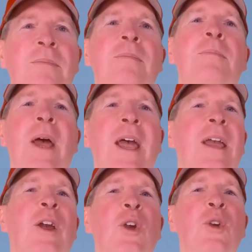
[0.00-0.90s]

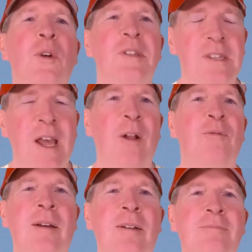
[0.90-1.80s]
paying
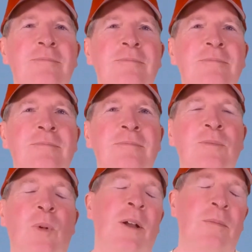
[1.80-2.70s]
yourself.
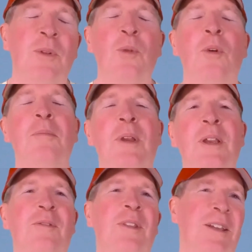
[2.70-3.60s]
Well, you would be
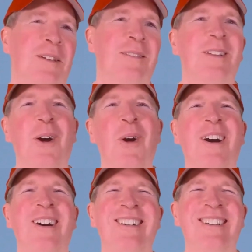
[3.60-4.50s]
if they,
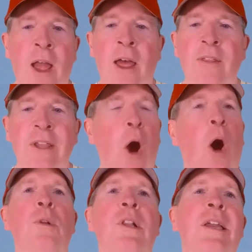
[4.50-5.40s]
The
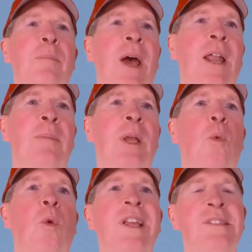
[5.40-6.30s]
only impediment
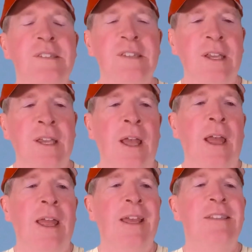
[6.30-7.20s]
we see
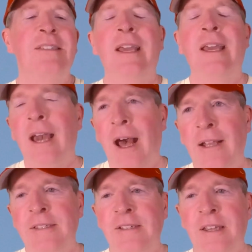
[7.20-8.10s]
is the
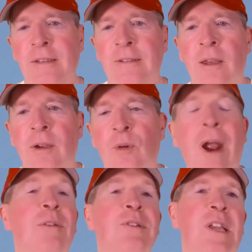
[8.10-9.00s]
constant
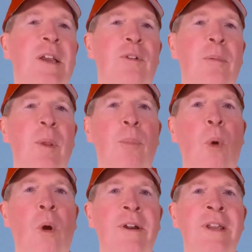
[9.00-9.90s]
grousing from the
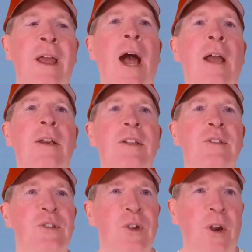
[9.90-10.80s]
port
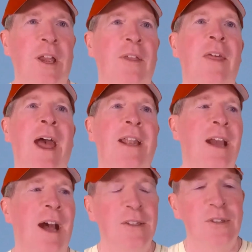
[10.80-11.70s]
concerning that
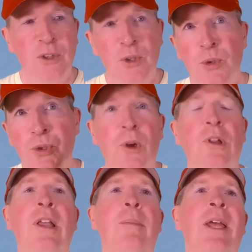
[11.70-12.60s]

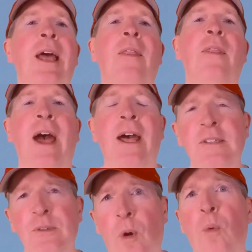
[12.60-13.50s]
constitutional limit. And that
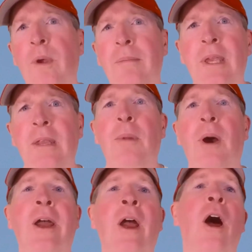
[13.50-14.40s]
is what we mean
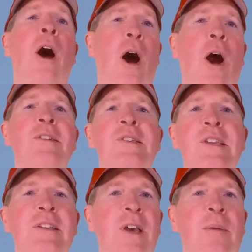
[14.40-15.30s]
by
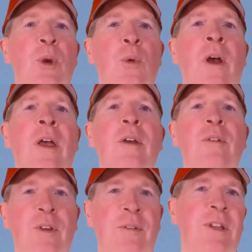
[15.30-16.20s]
RCW
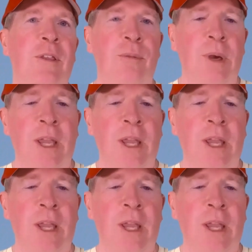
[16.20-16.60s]
53.